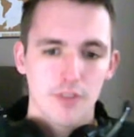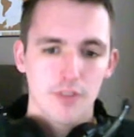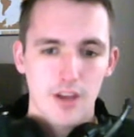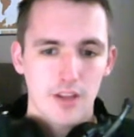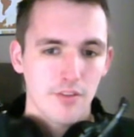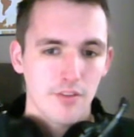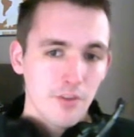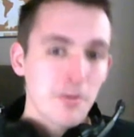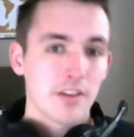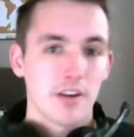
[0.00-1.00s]
And the
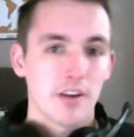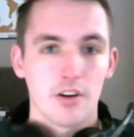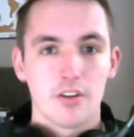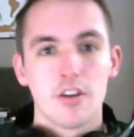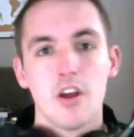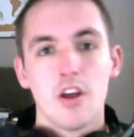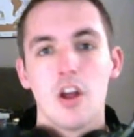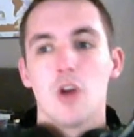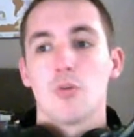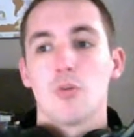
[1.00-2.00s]
feedback that I got
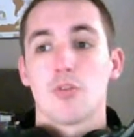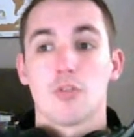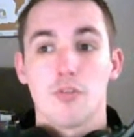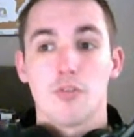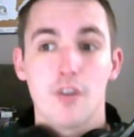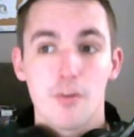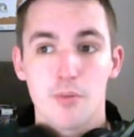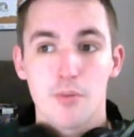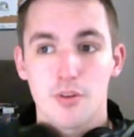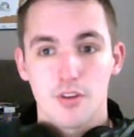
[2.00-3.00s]
was also very
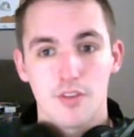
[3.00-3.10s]
positive,